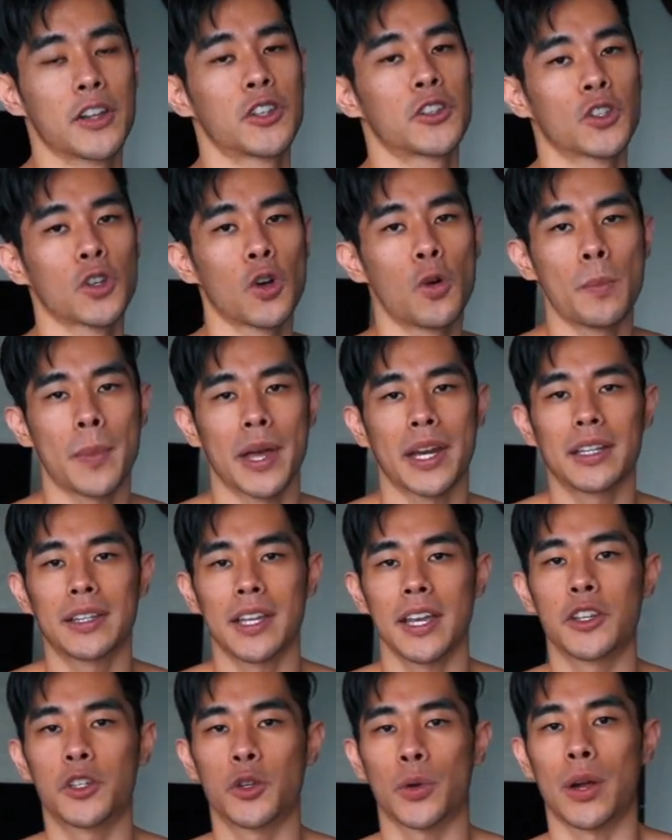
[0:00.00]
So many
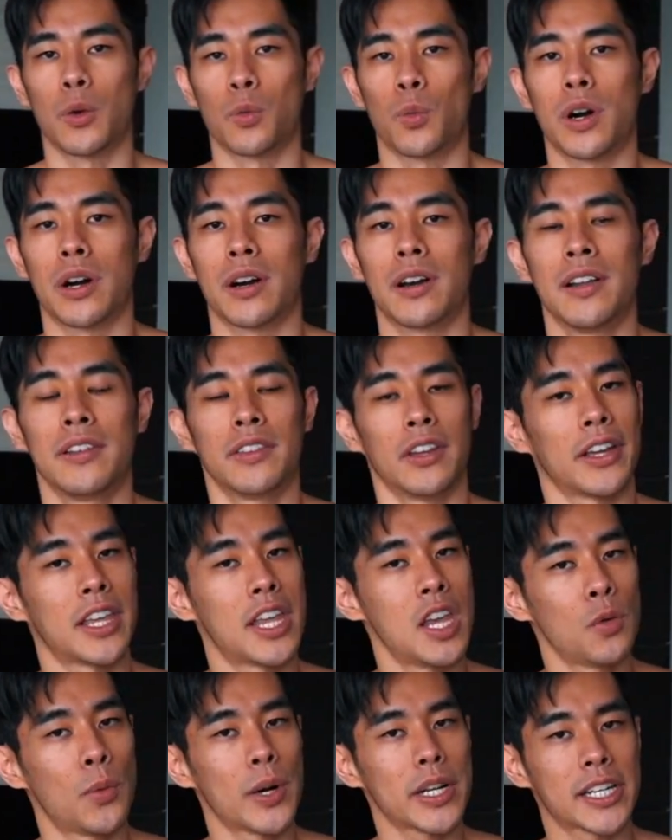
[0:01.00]
things you can work. The
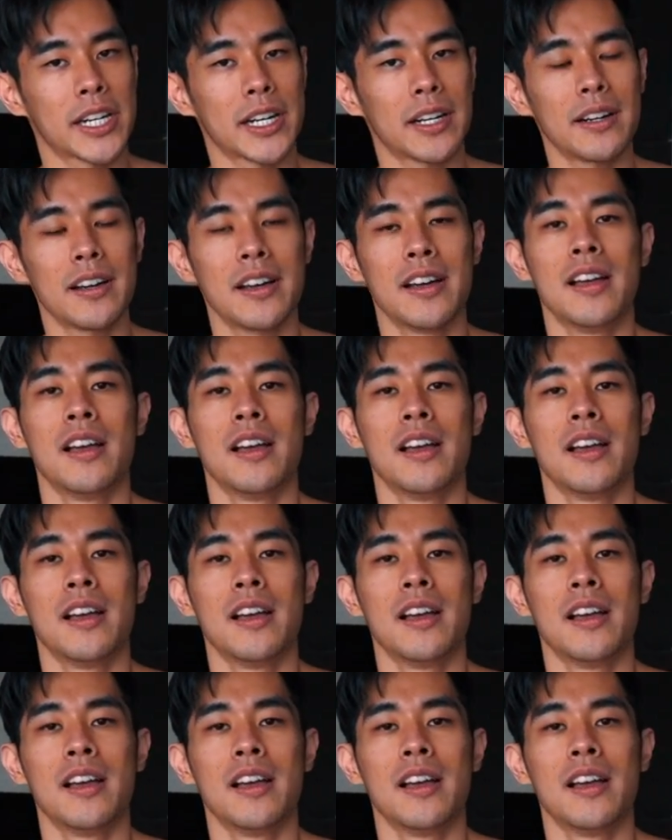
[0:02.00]
keywords here,